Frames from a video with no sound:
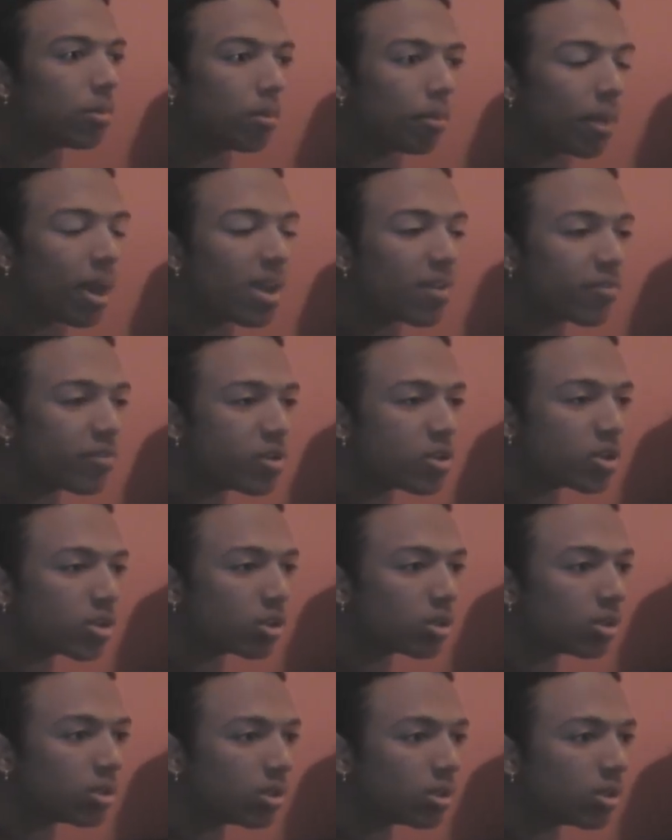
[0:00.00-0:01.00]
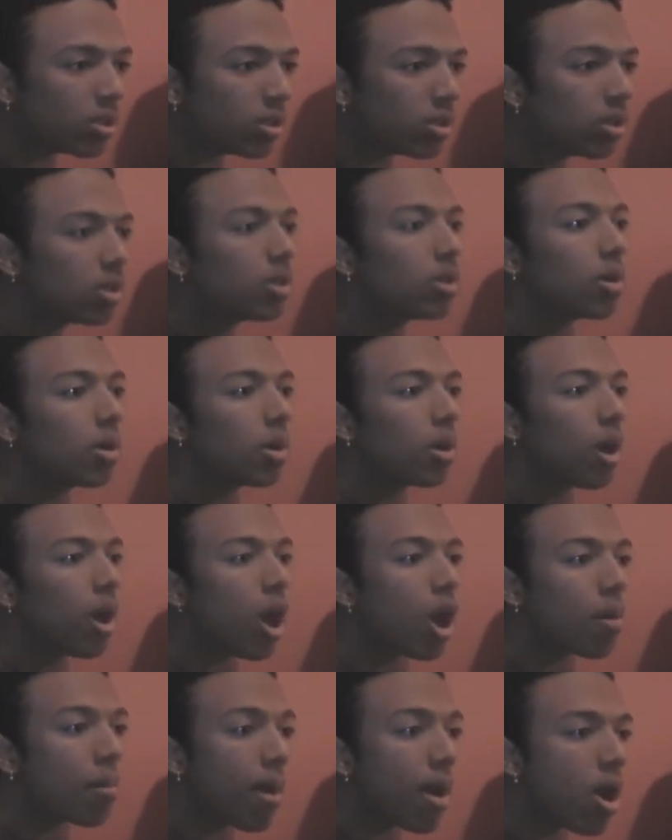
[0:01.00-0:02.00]
My future
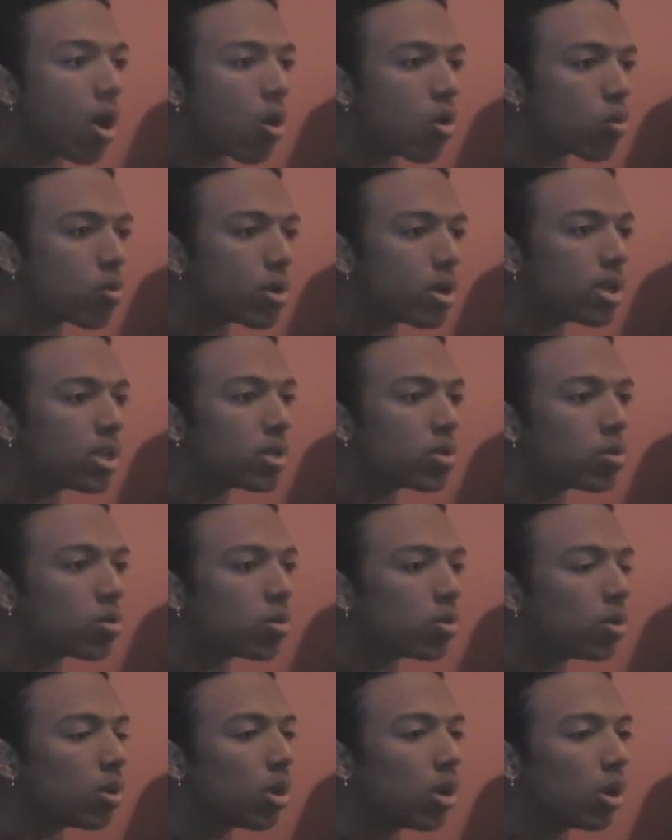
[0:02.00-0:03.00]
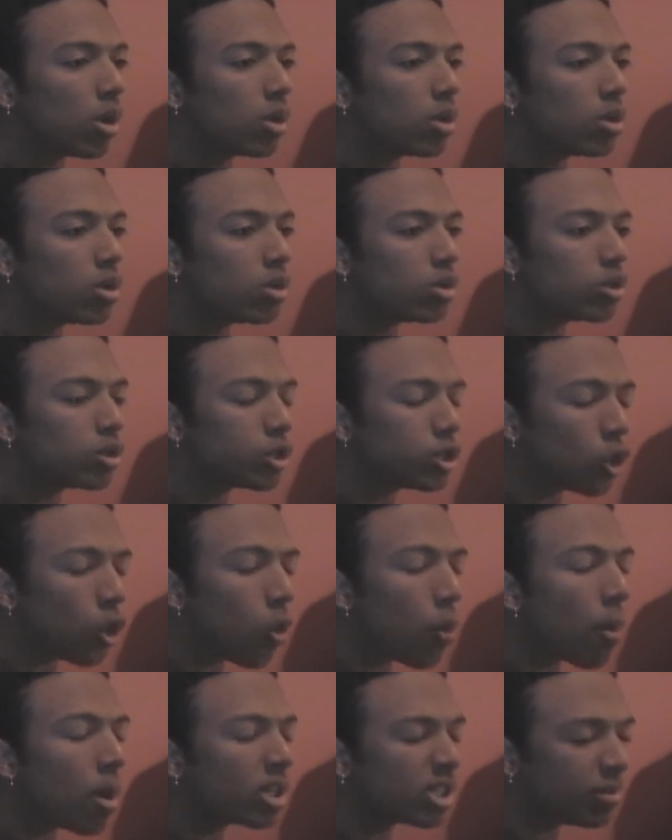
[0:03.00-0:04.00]
on my own is
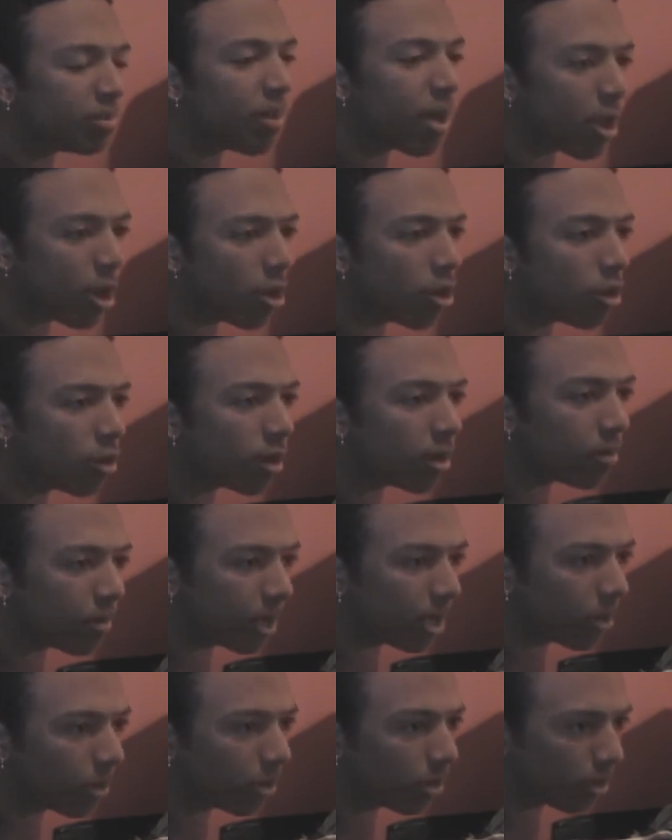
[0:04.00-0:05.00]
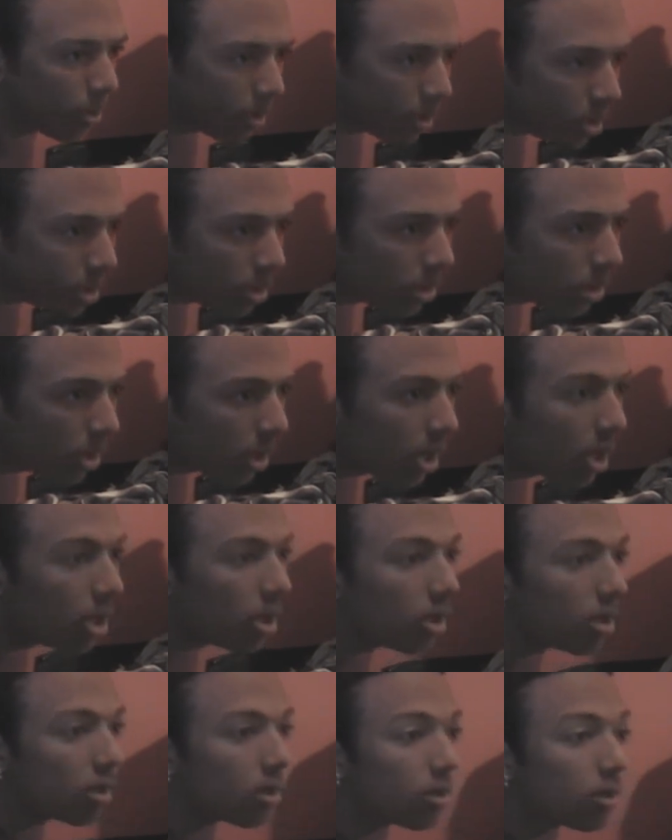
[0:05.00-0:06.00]
so much better than being with her. So
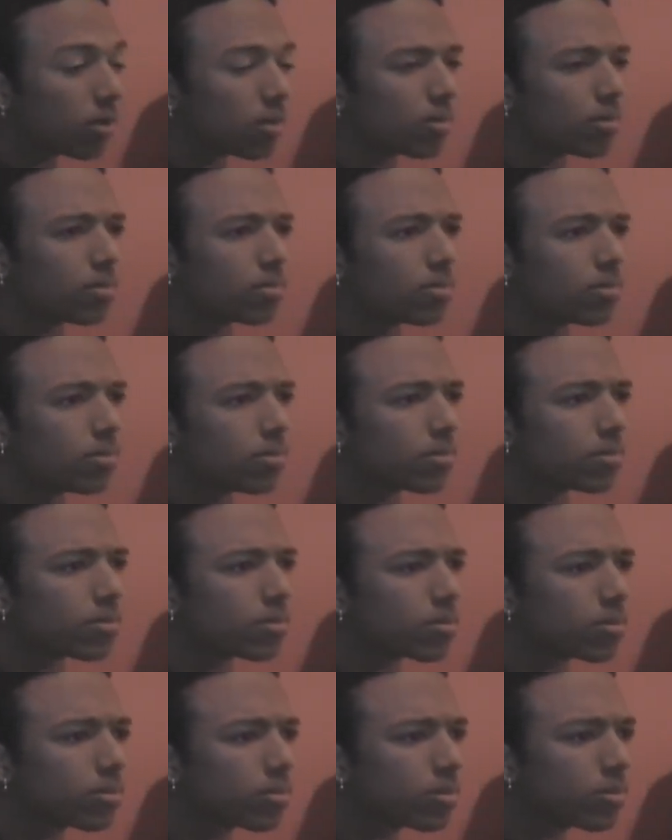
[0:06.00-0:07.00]
what do you say to